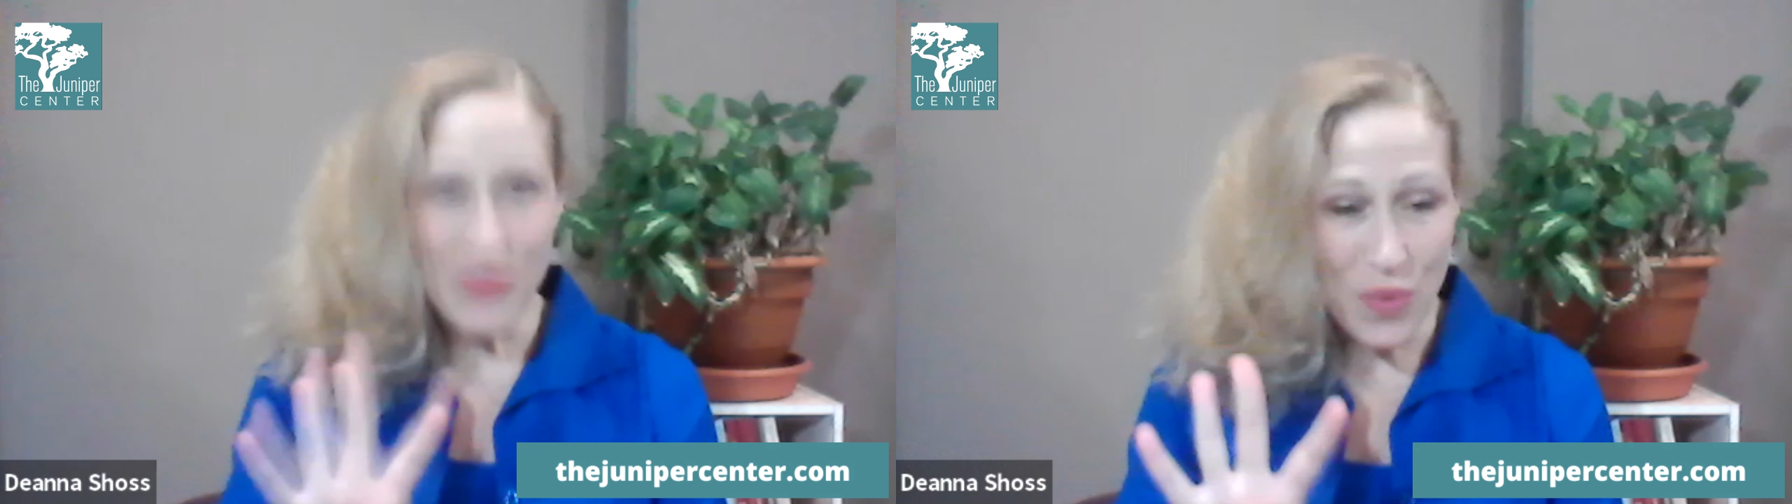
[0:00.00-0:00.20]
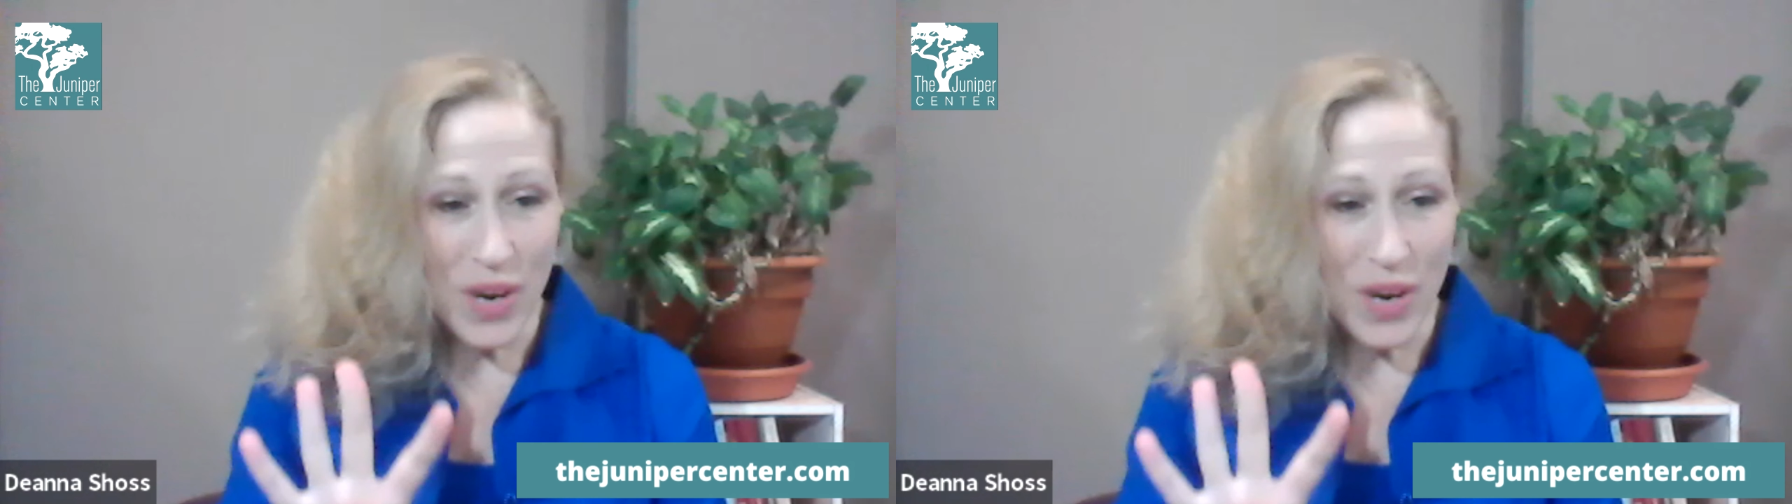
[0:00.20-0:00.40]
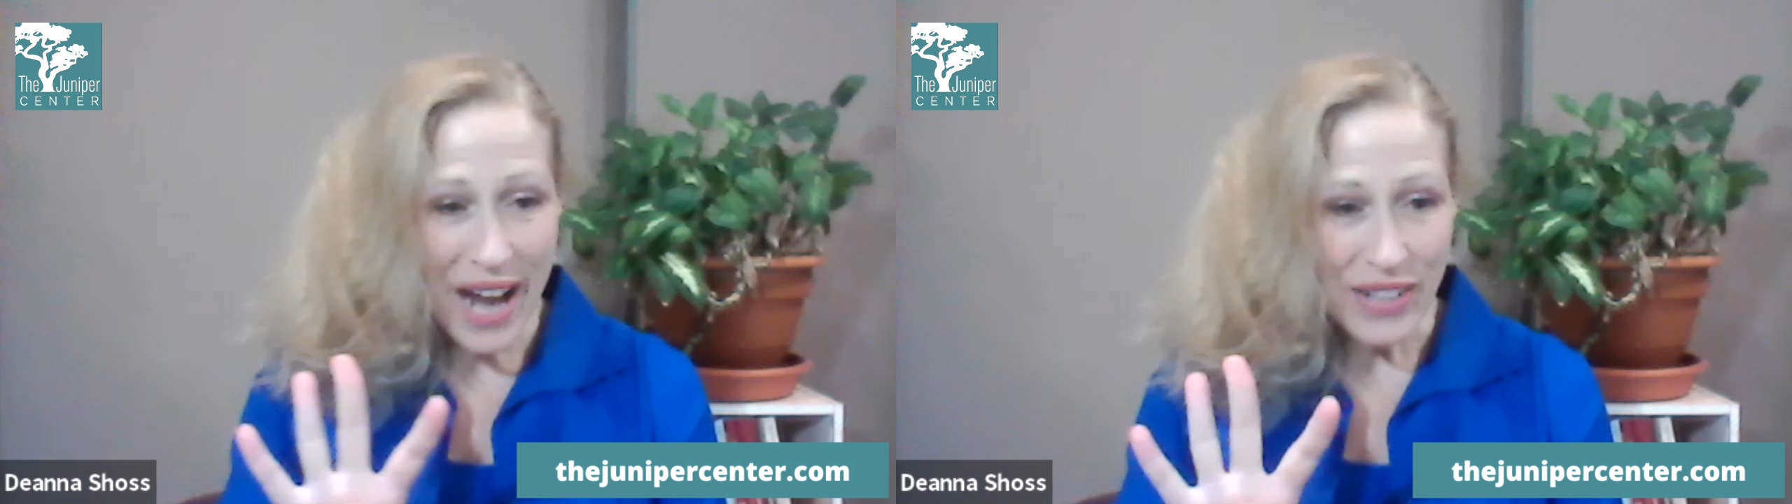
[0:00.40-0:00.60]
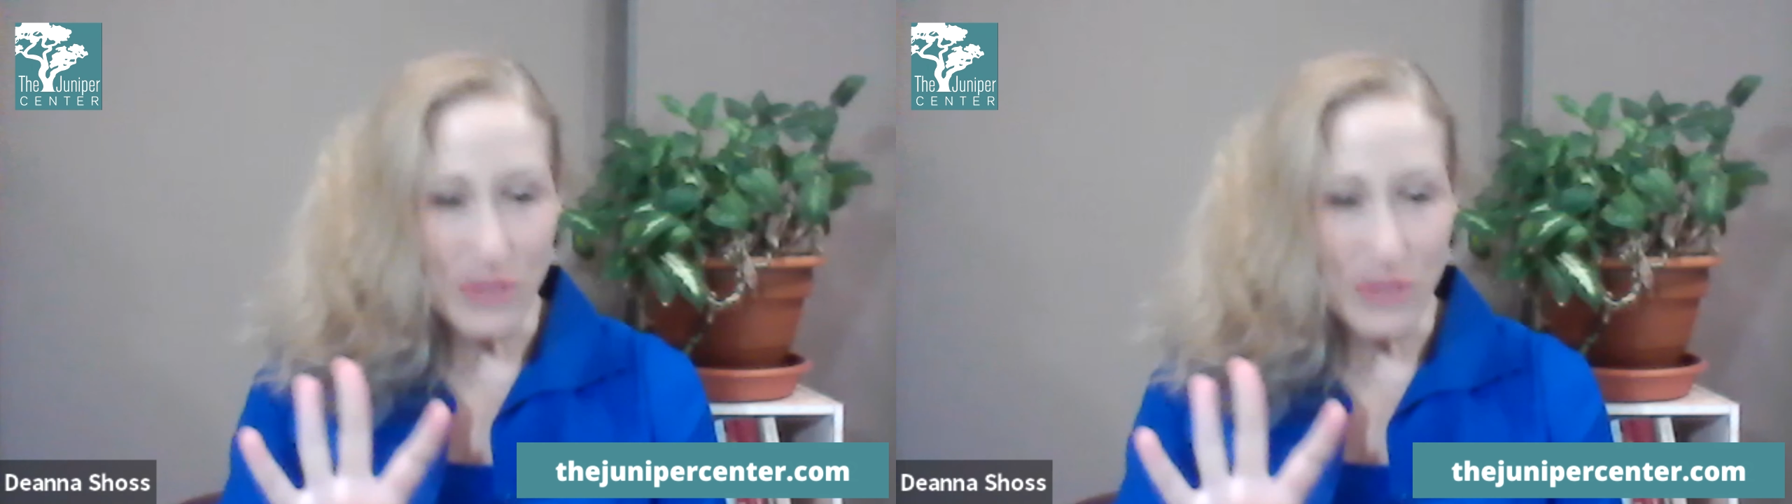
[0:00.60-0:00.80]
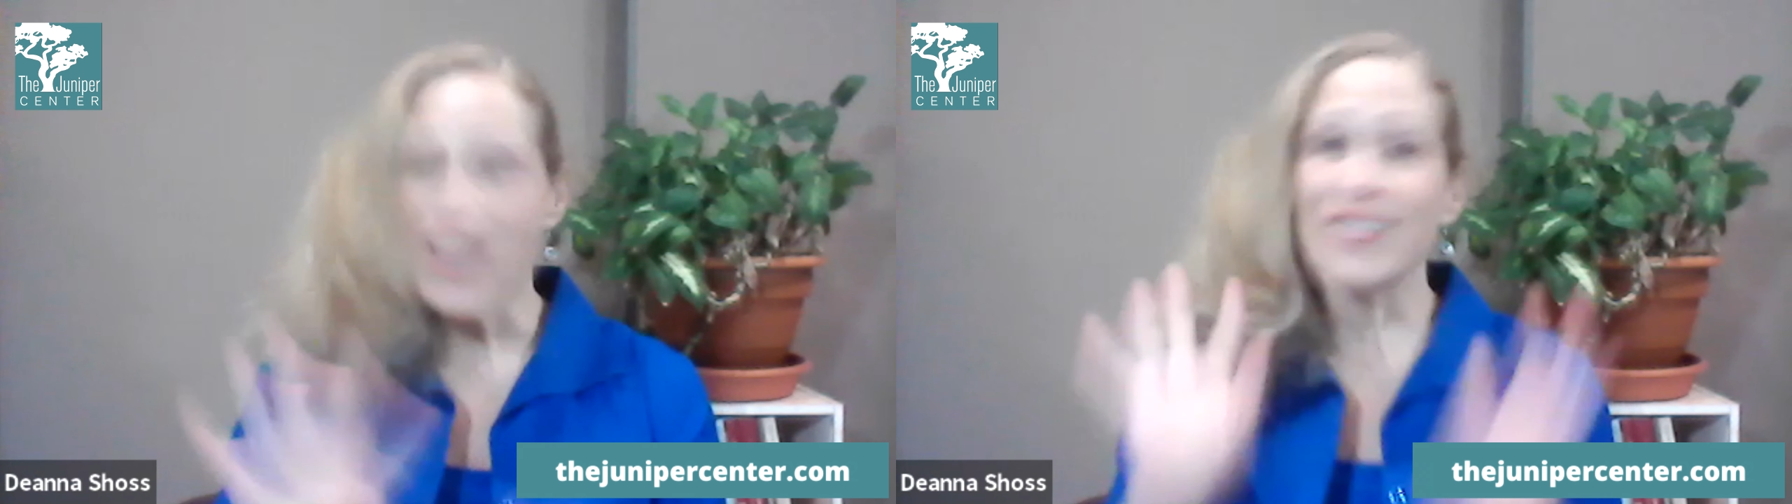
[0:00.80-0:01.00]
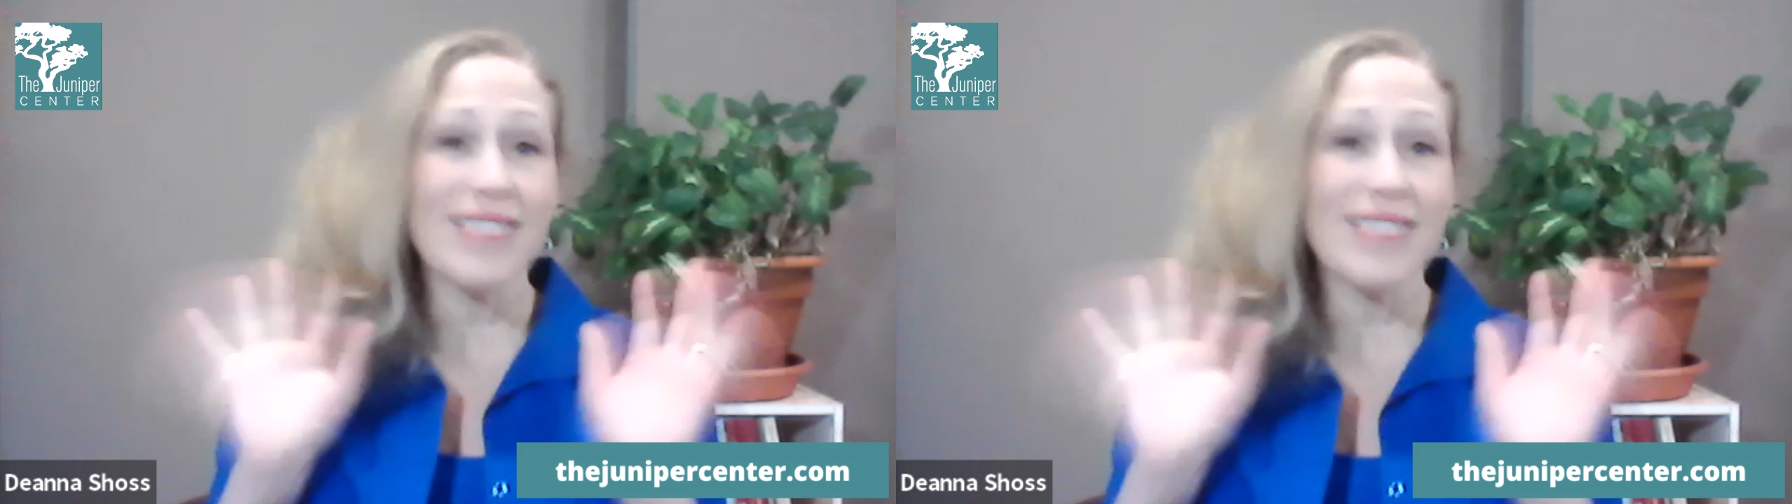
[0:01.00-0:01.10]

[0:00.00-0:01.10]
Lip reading: 4 exercises.